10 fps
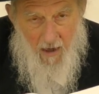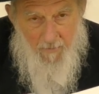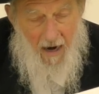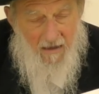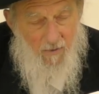
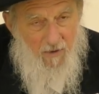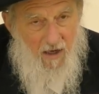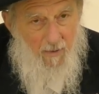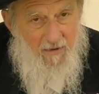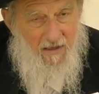Apparently, we're
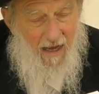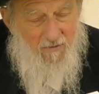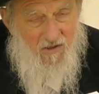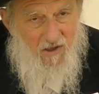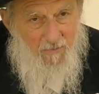coming now
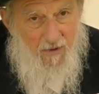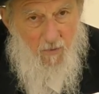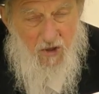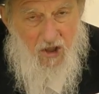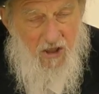to something
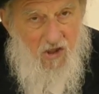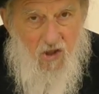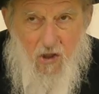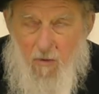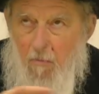which
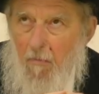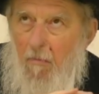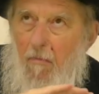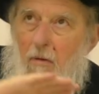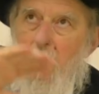is
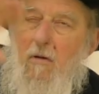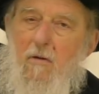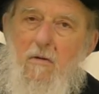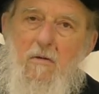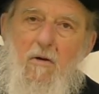
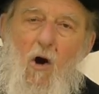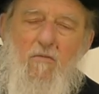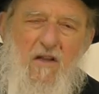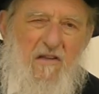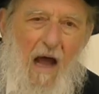
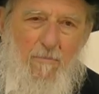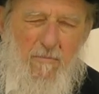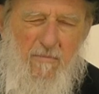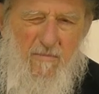over the top.